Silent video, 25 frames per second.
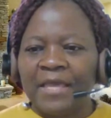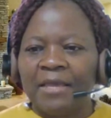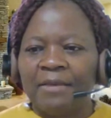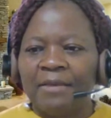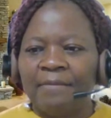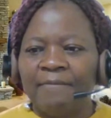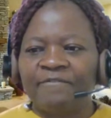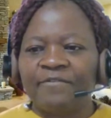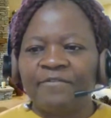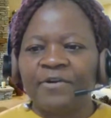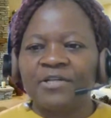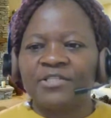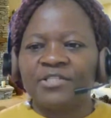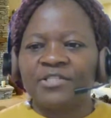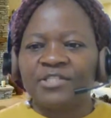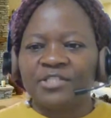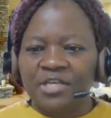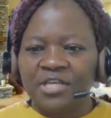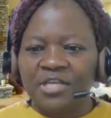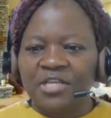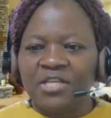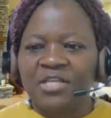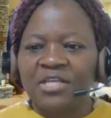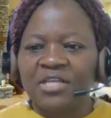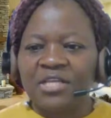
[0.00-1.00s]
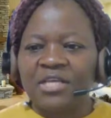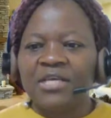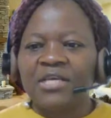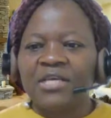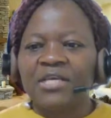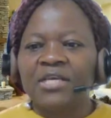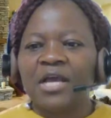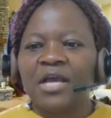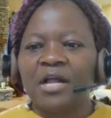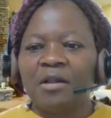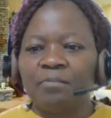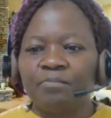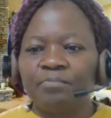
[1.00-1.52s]
Francine
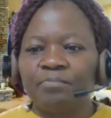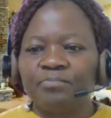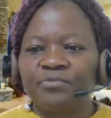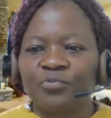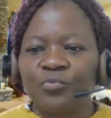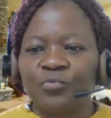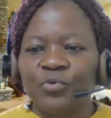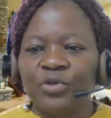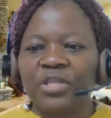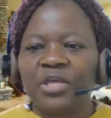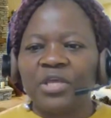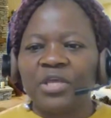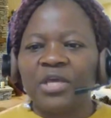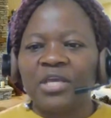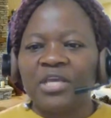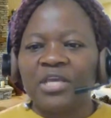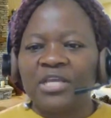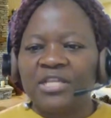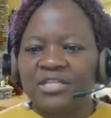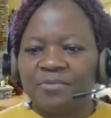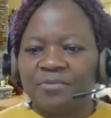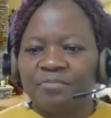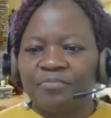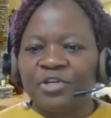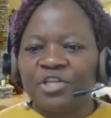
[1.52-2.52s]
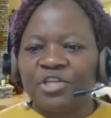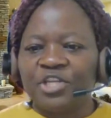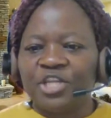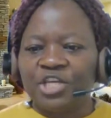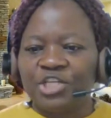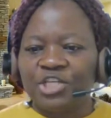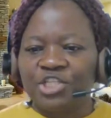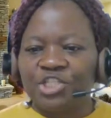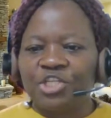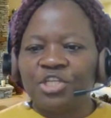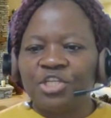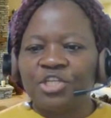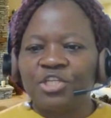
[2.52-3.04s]
helps with
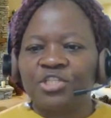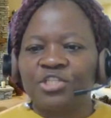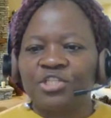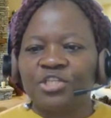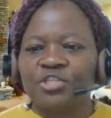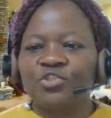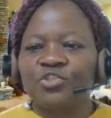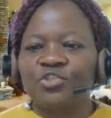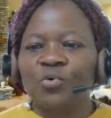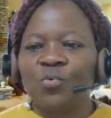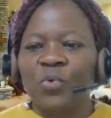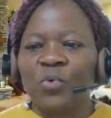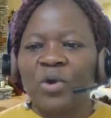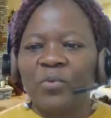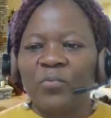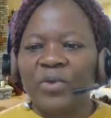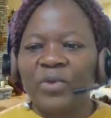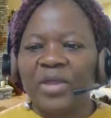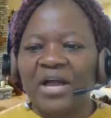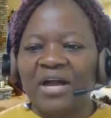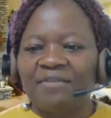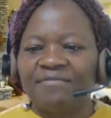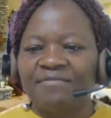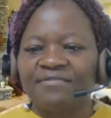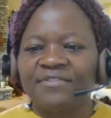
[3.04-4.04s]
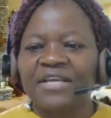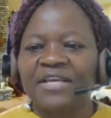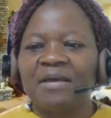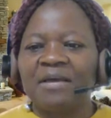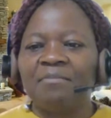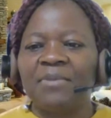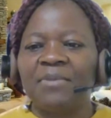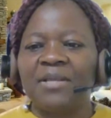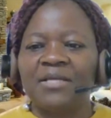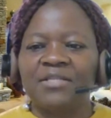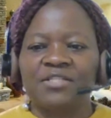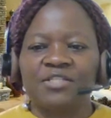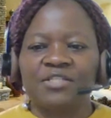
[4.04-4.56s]
interpretations. So when we have time,
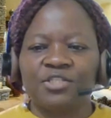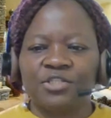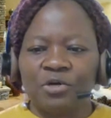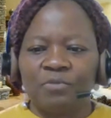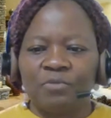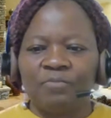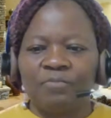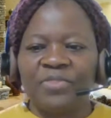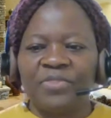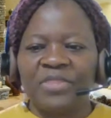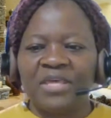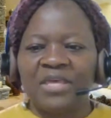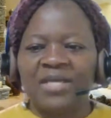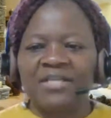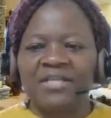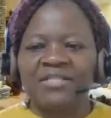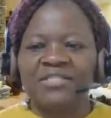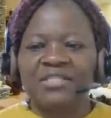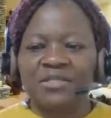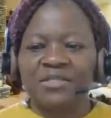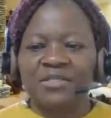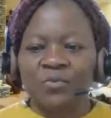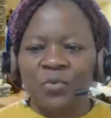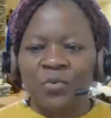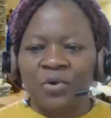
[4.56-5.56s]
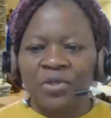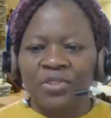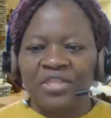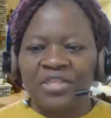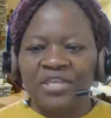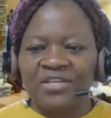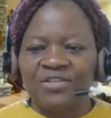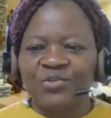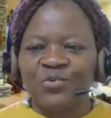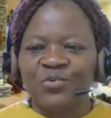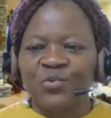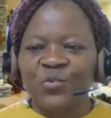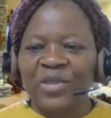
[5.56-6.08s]
let's stop there and see what
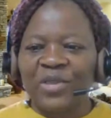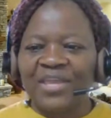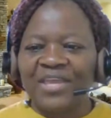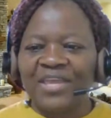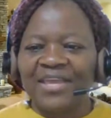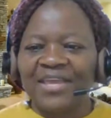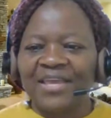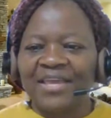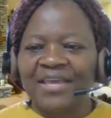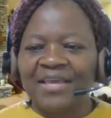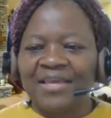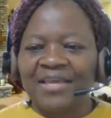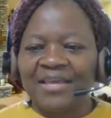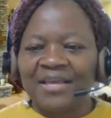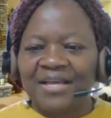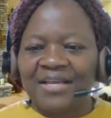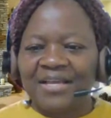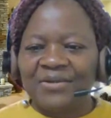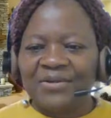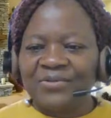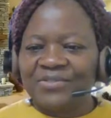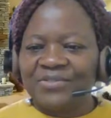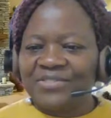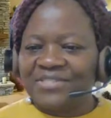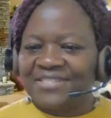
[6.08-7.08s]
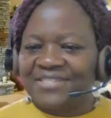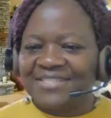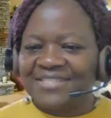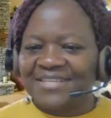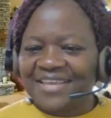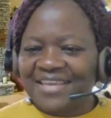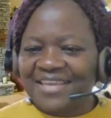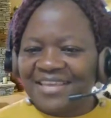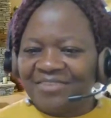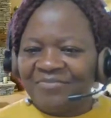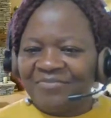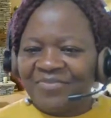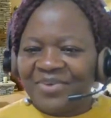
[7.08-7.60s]
they're doing. Hello, Sister
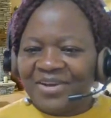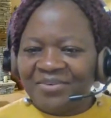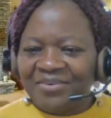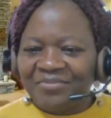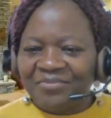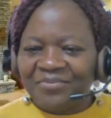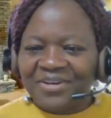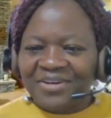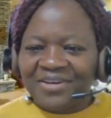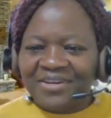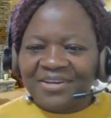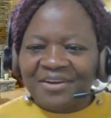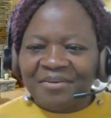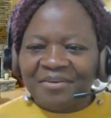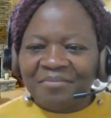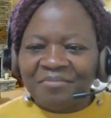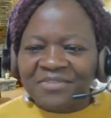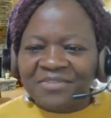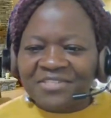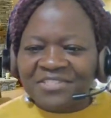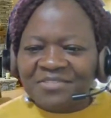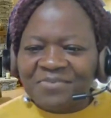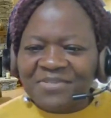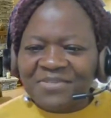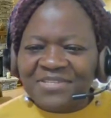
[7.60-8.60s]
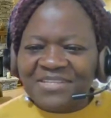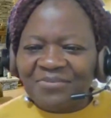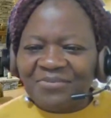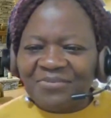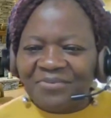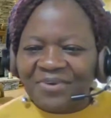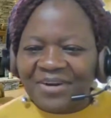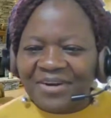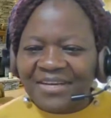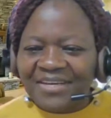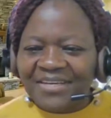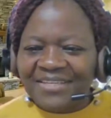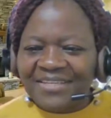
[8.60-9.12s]
Keba. Welcome. It's been a
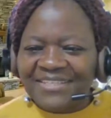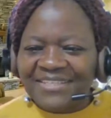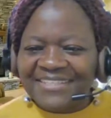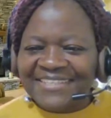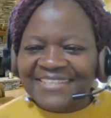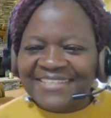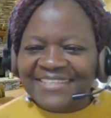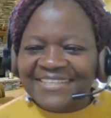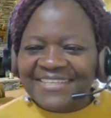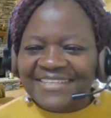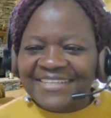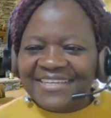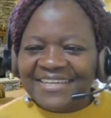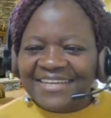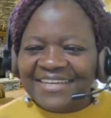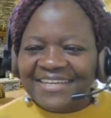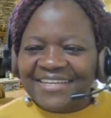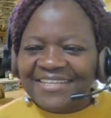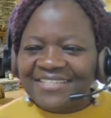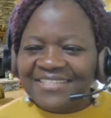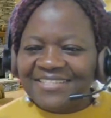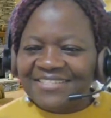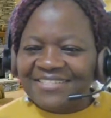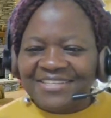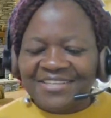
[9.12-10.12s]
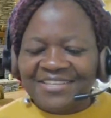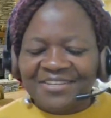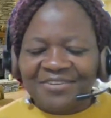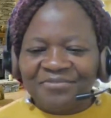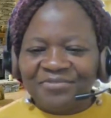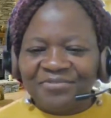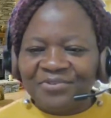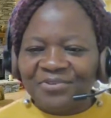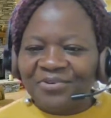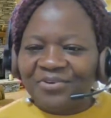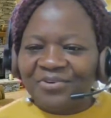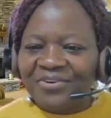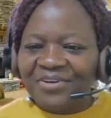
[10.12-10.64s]
while. I just love
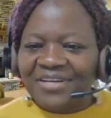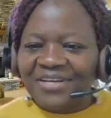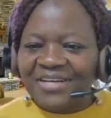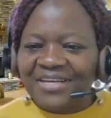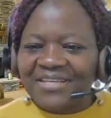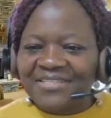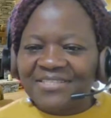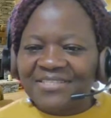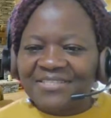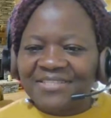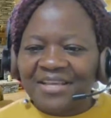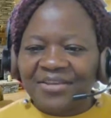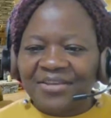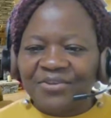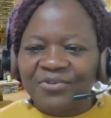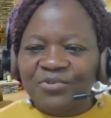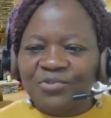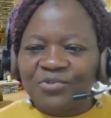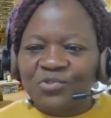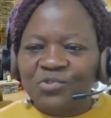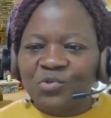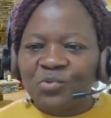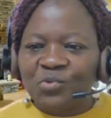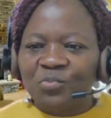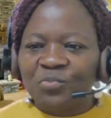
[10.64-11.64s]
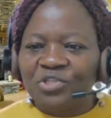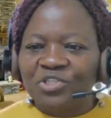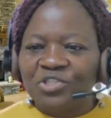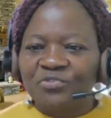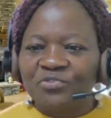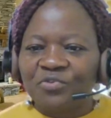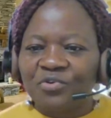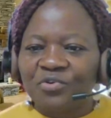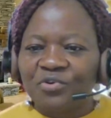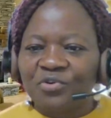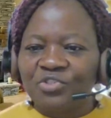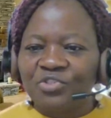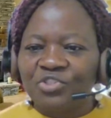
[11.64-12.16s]
you all, guys. Thank you so much
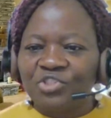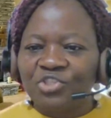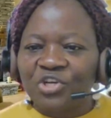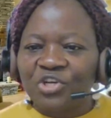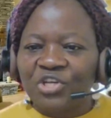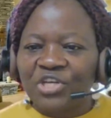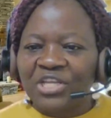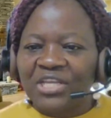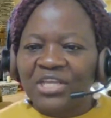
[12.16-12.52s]
for joining